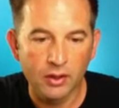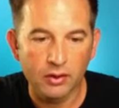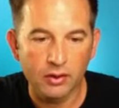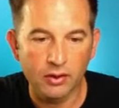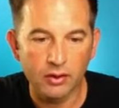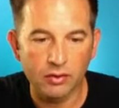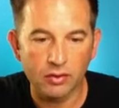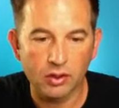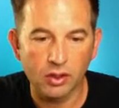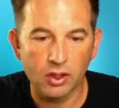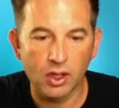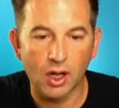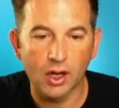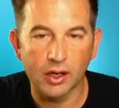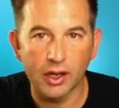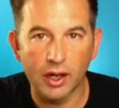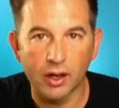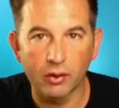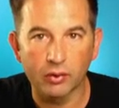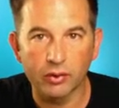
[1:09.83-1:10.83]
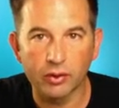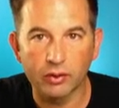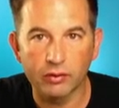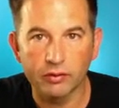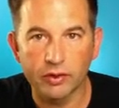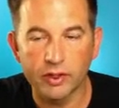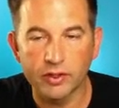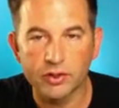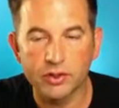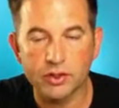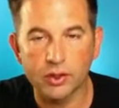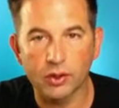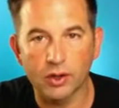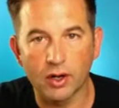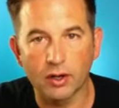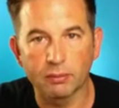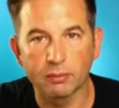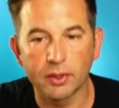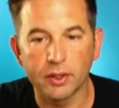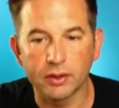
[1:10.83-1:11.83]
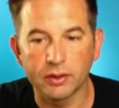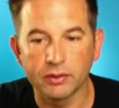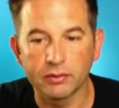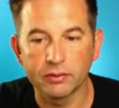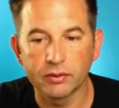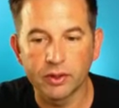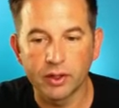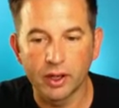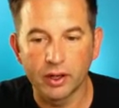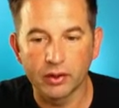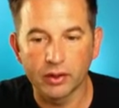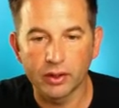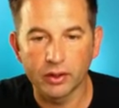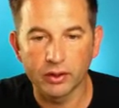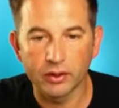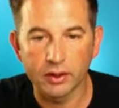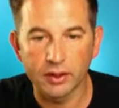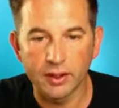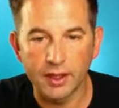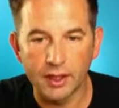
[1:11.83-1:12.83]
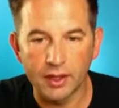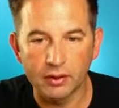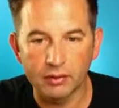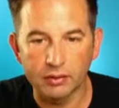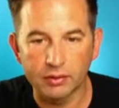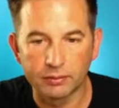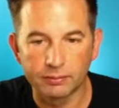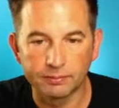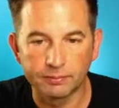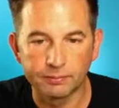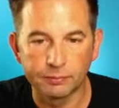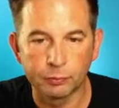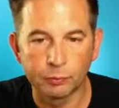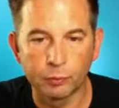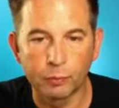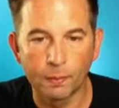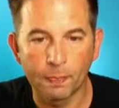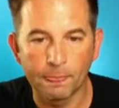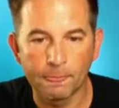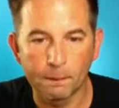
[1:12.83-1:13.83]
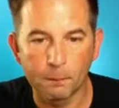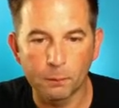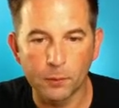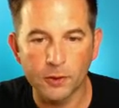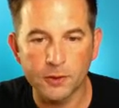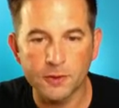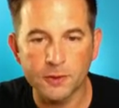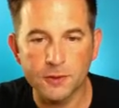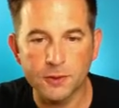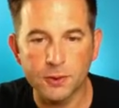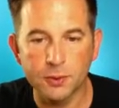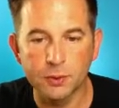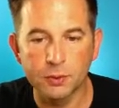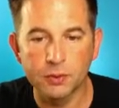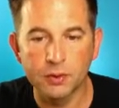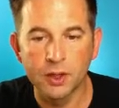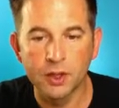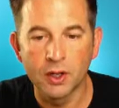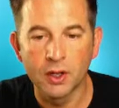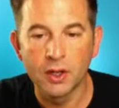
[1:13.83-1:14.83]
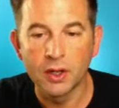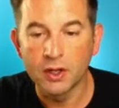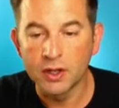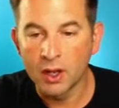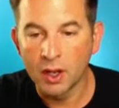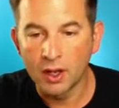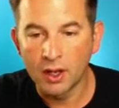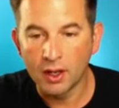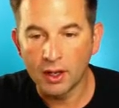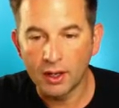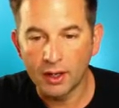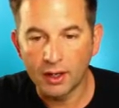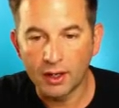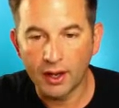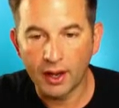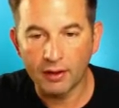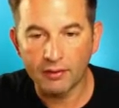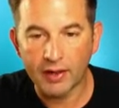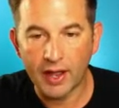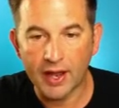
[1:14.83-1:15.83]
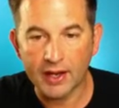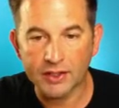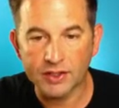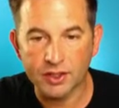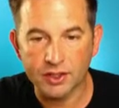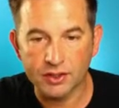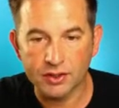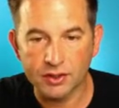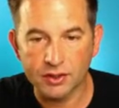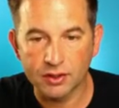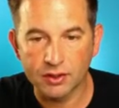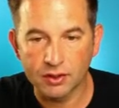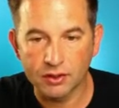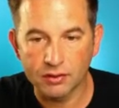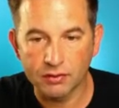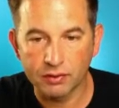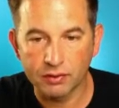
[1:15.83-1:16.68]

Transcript: this log out of Instagram button down here on the left. Once you have access to these